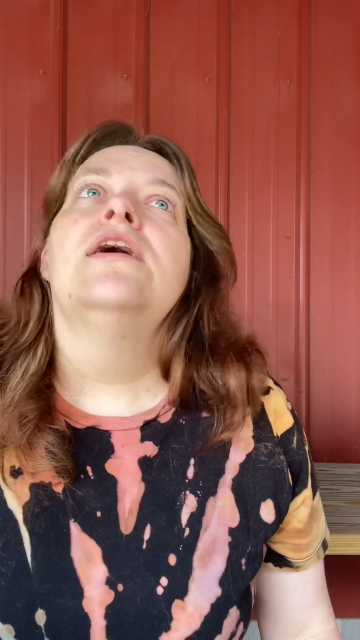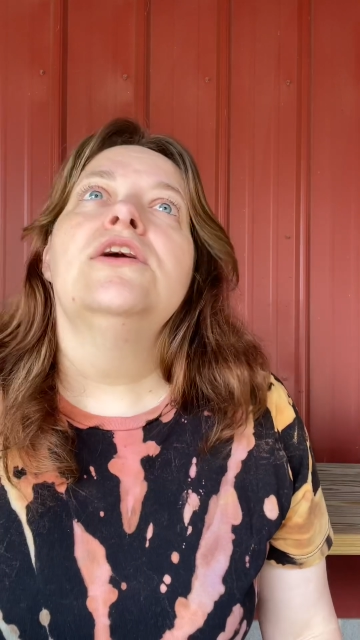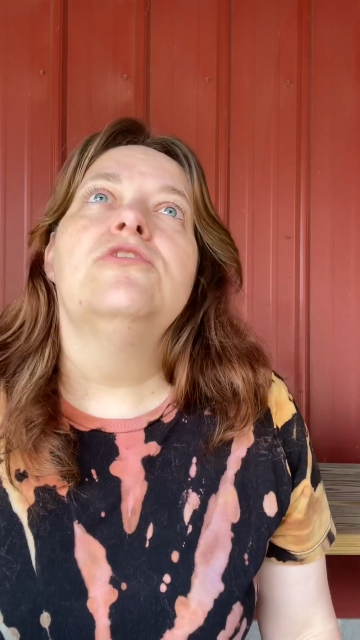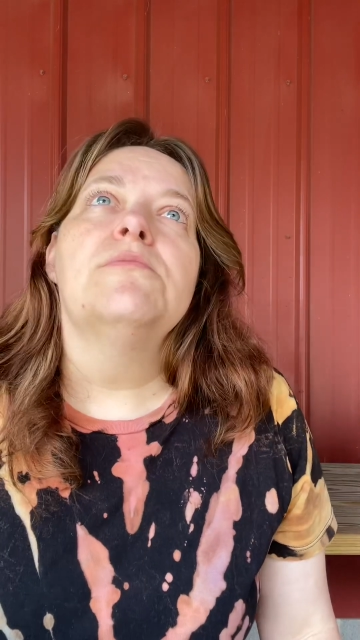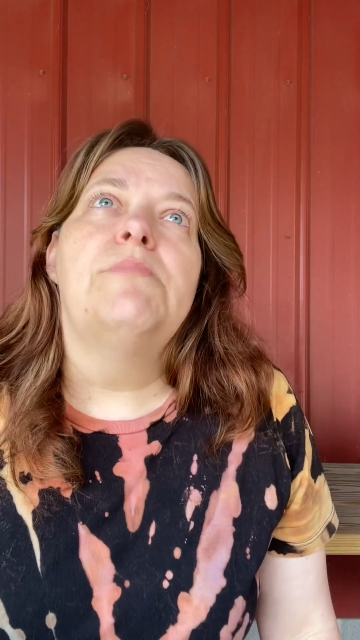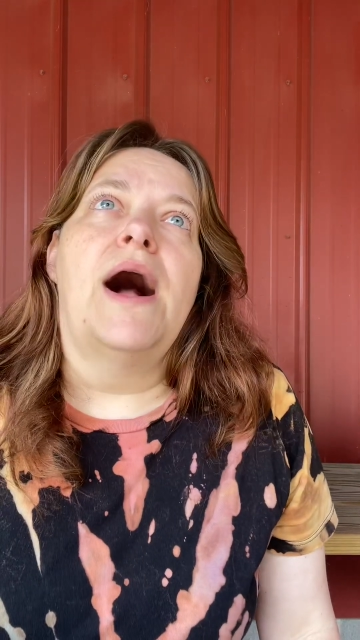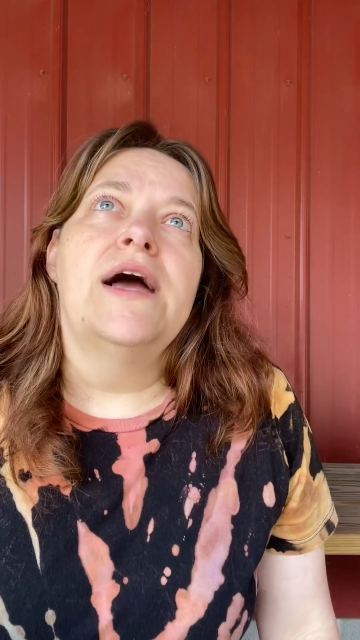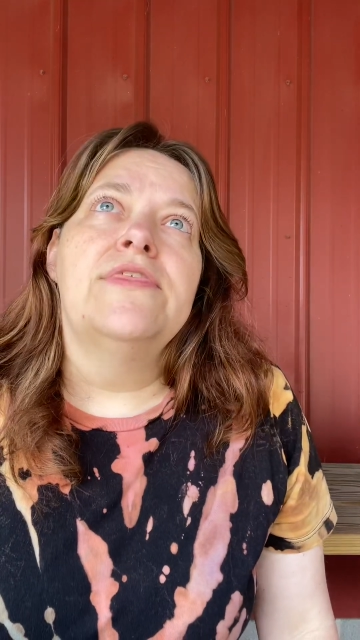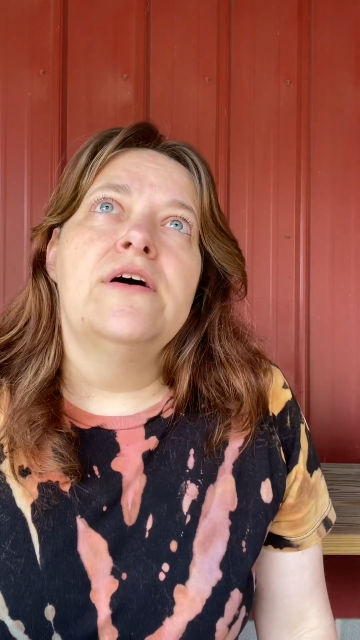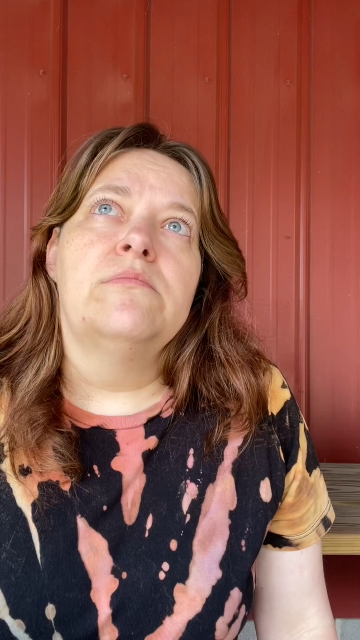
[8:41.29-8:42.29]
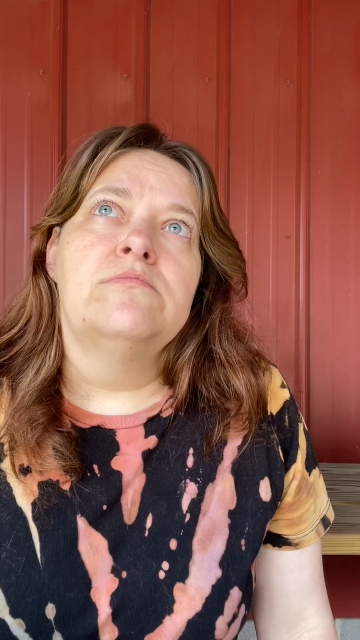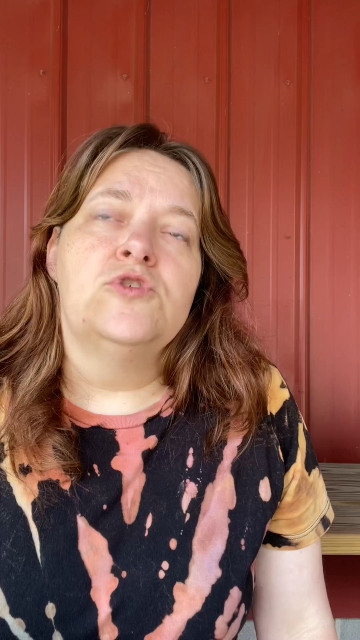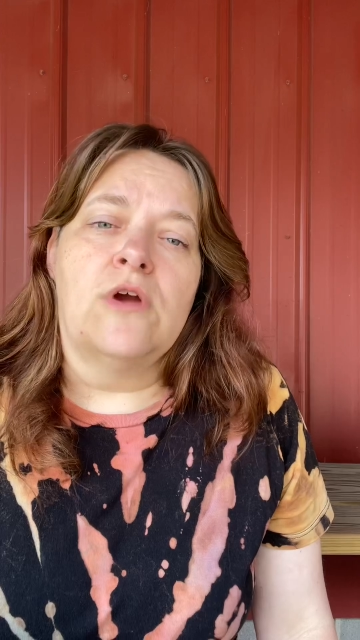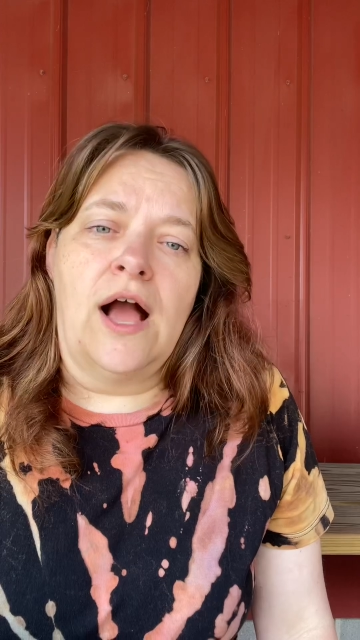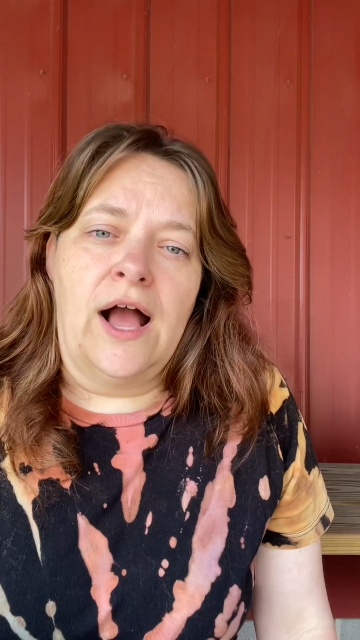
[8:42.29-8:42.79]
You can buy them
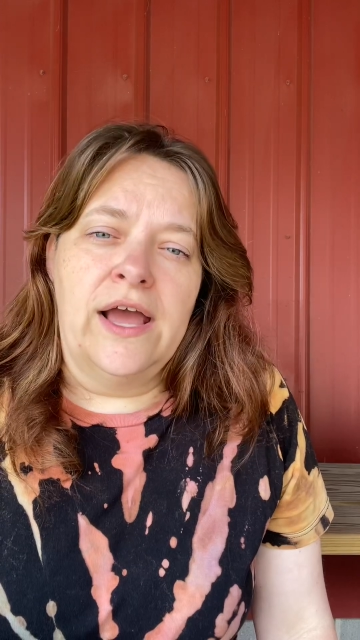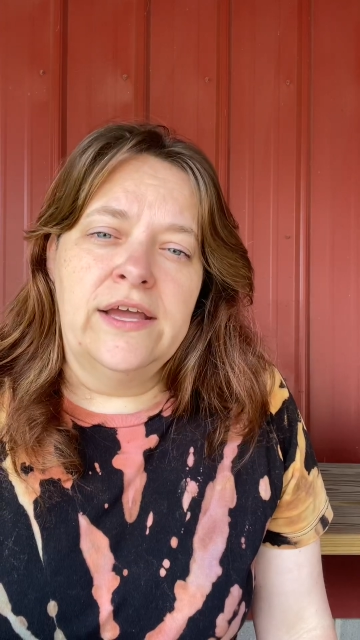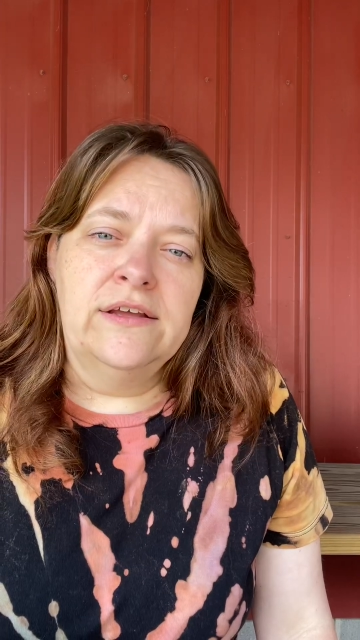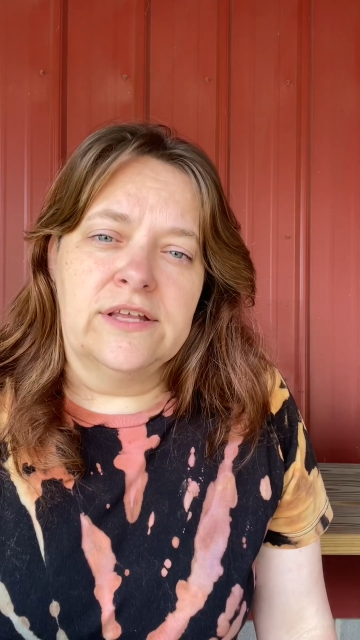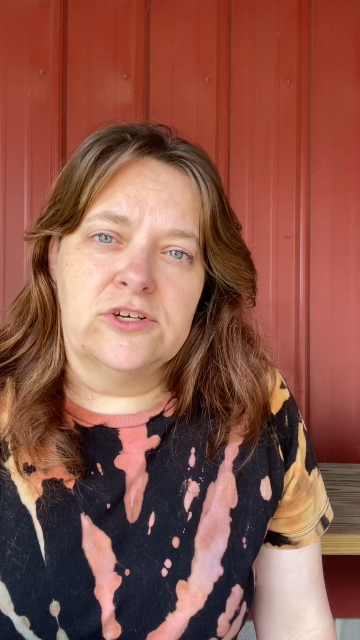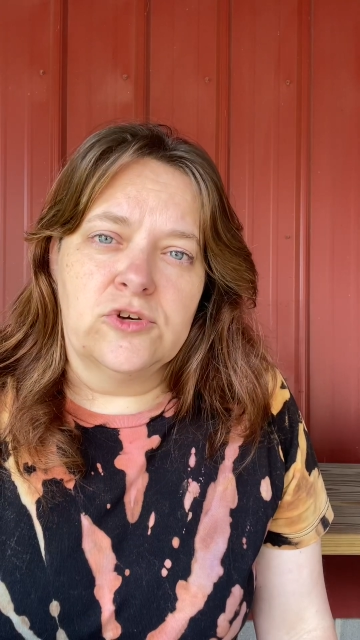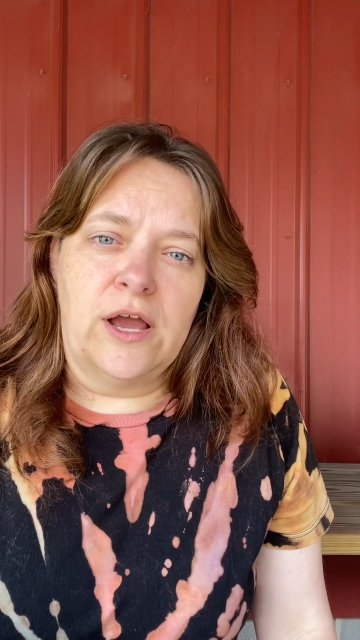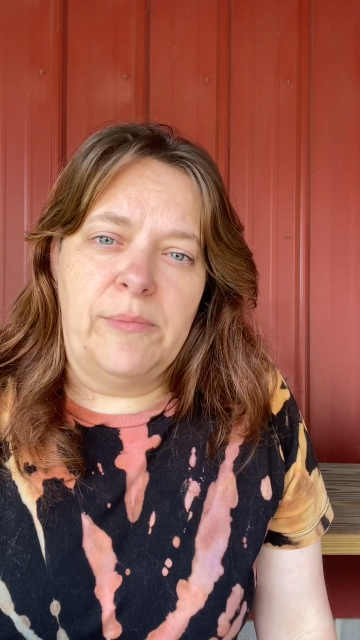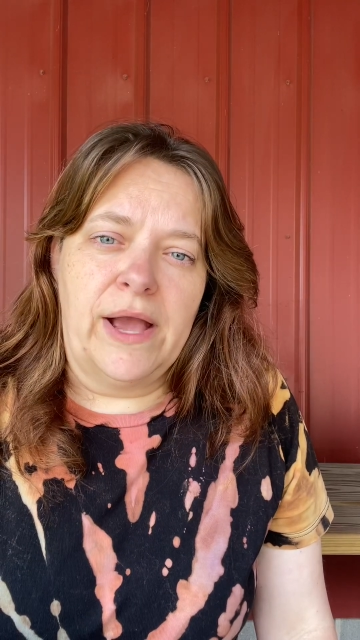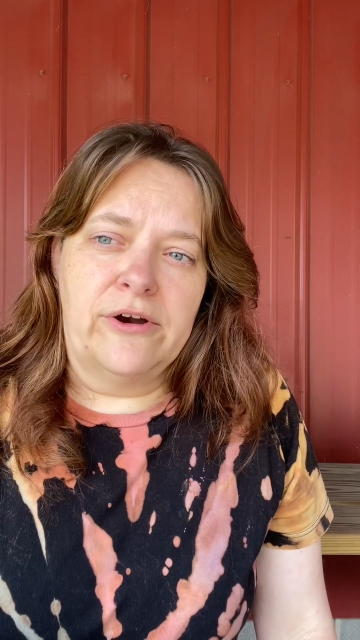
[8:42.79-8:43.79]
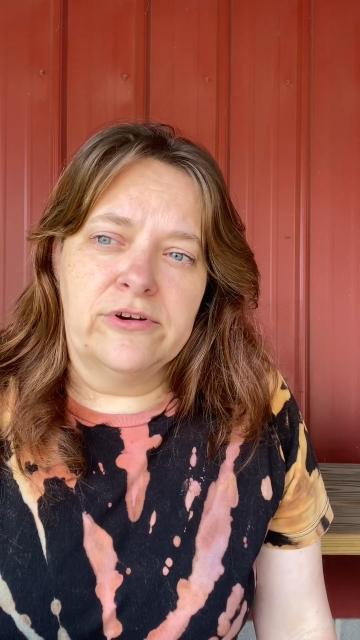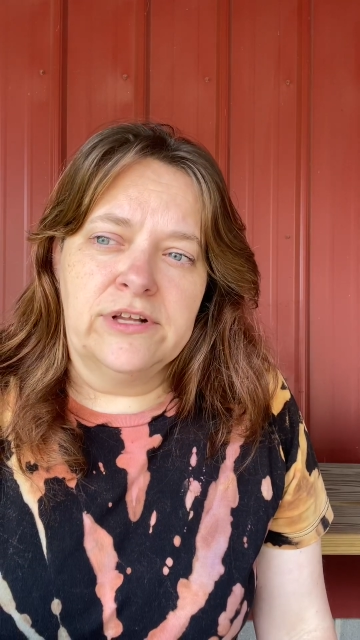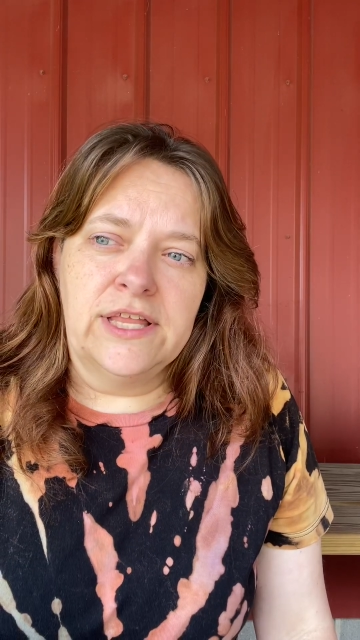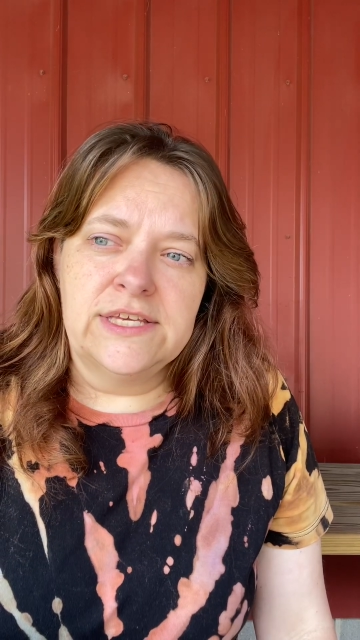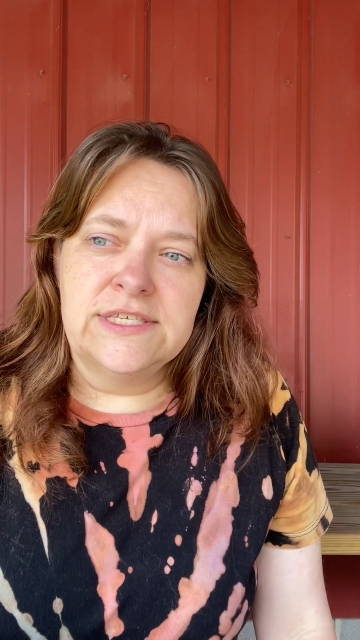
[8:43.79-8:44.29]
dry, like dry powder
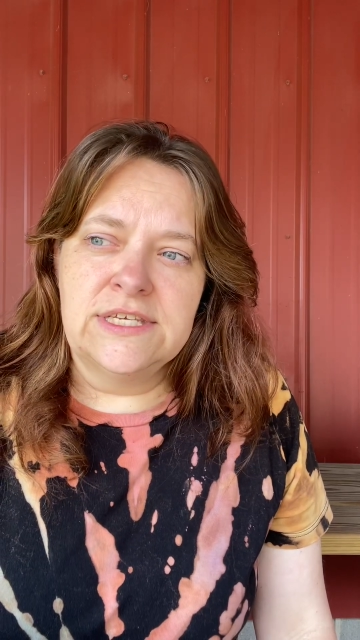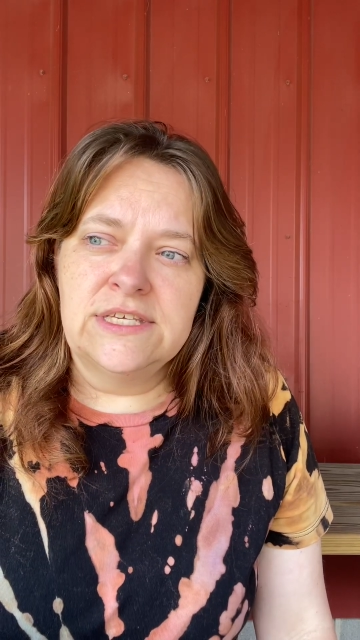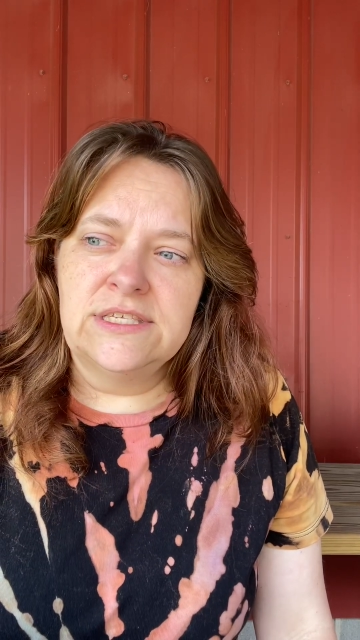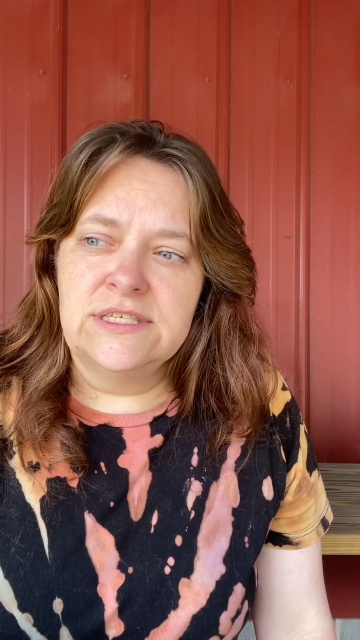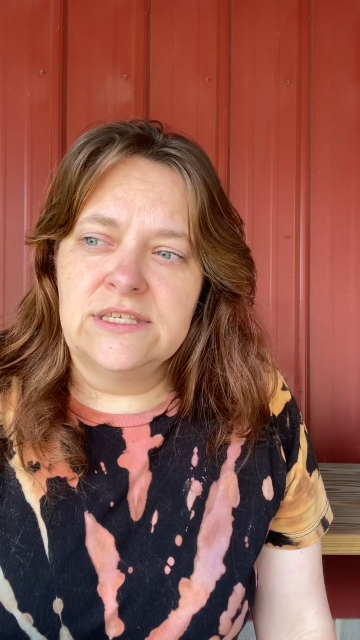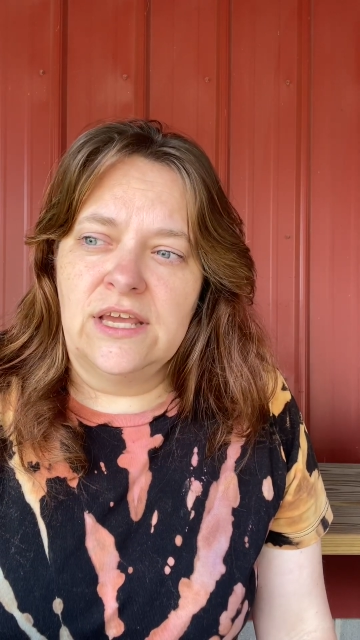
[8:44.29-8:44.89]
glazes,